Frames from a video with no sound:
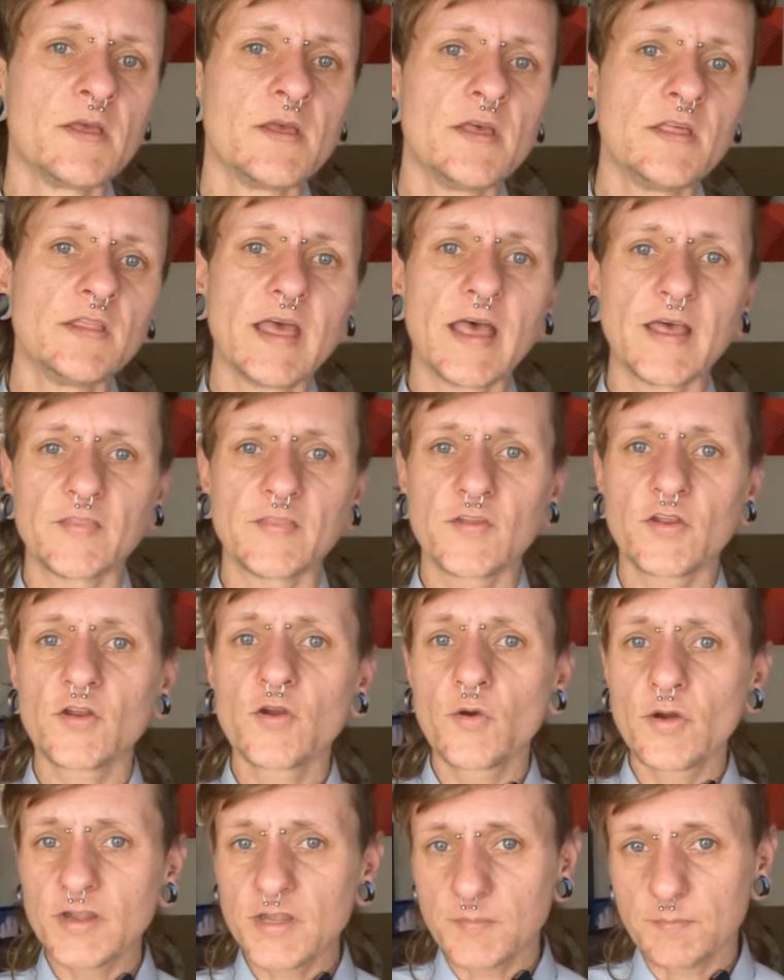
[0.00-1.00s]
that they're
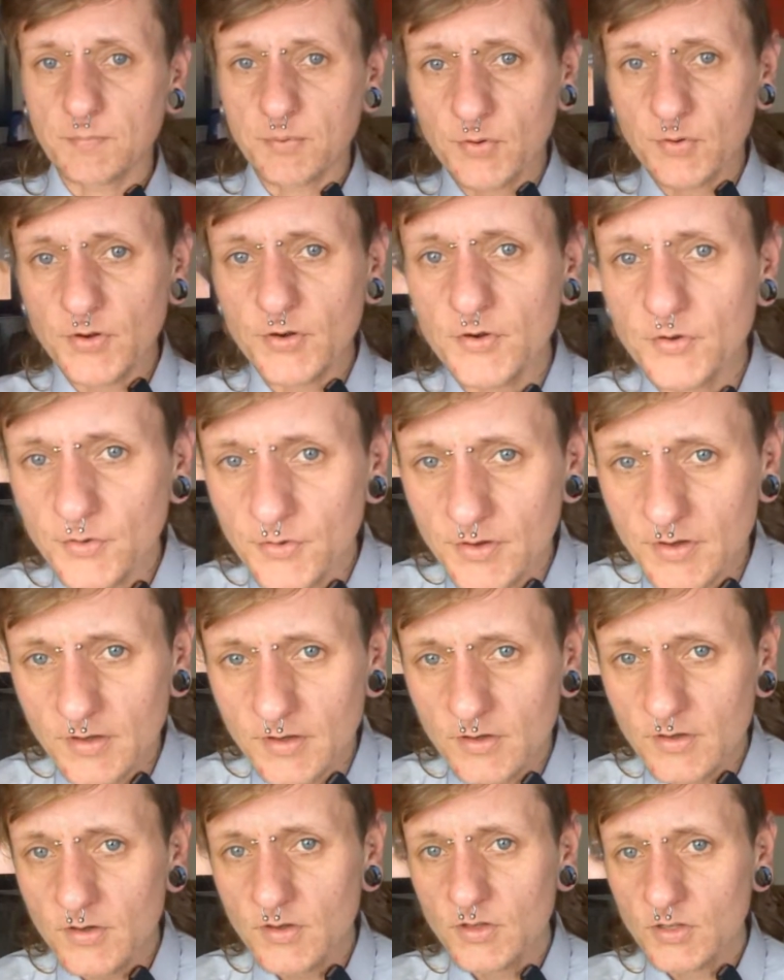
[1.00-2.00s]
going to prune
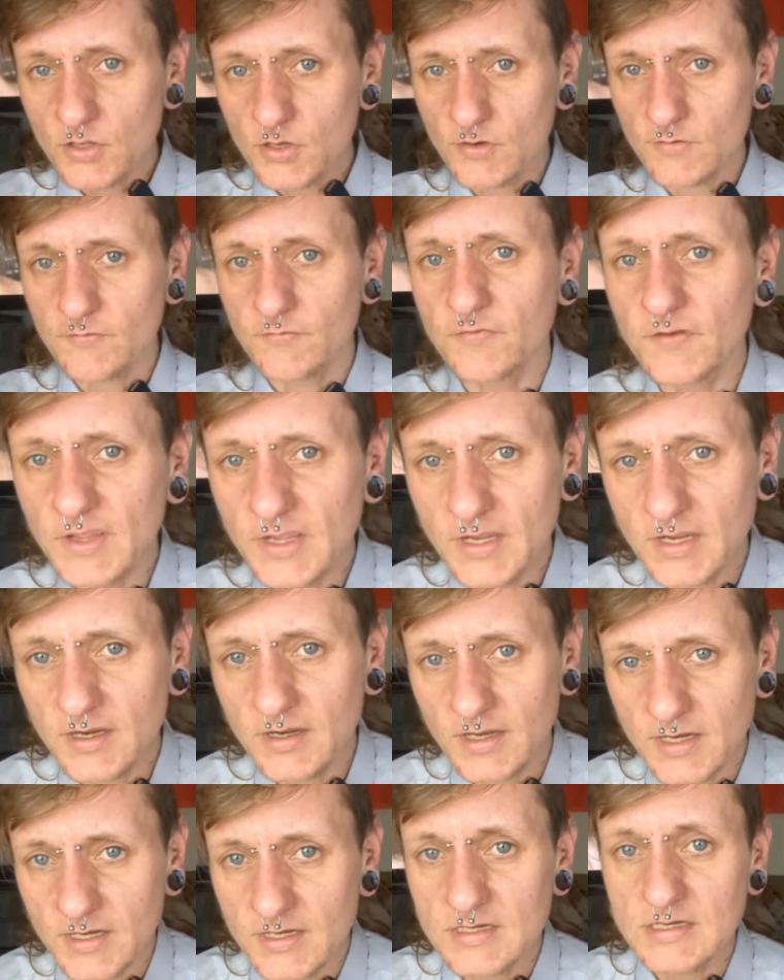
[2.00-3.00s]
your feed
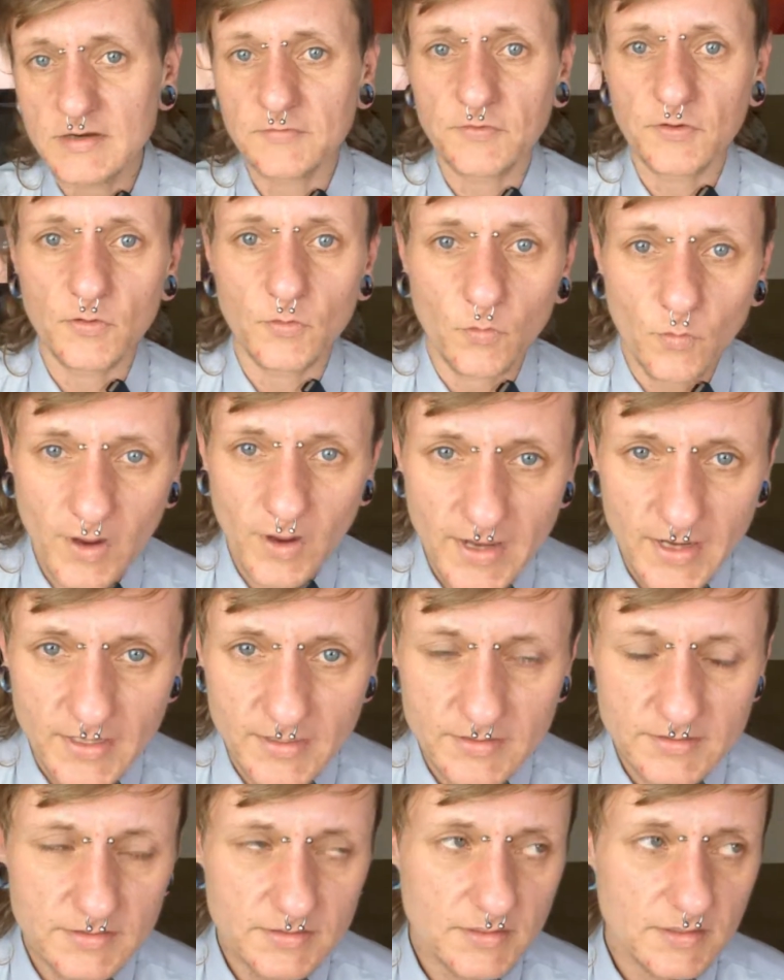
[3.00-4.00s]
in different
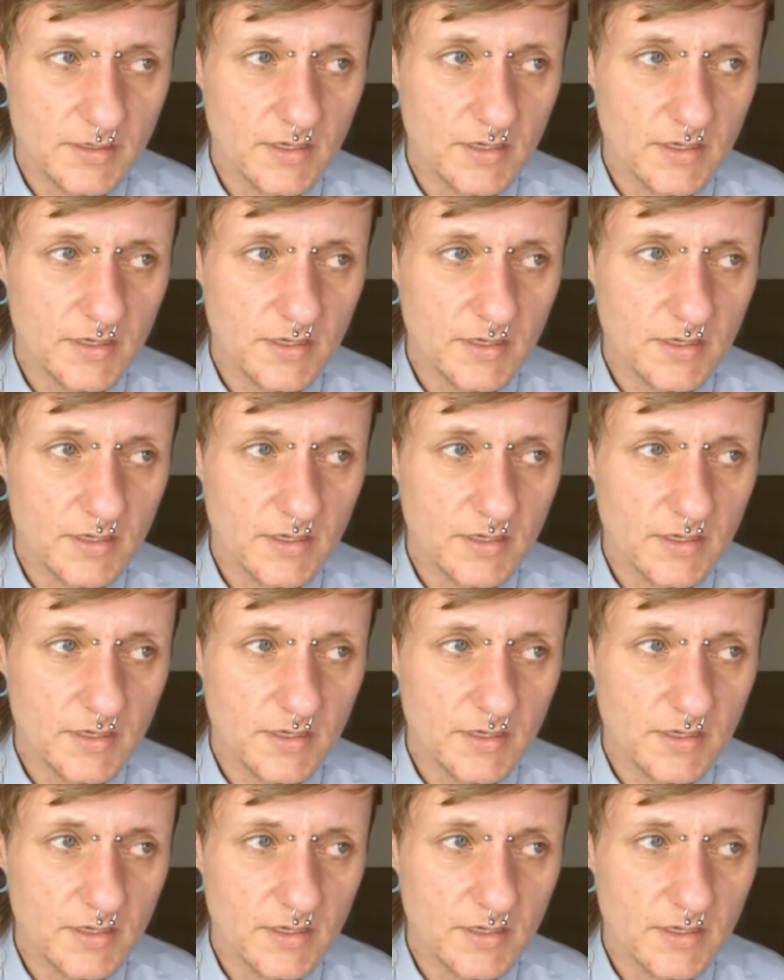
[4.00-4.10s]
ways.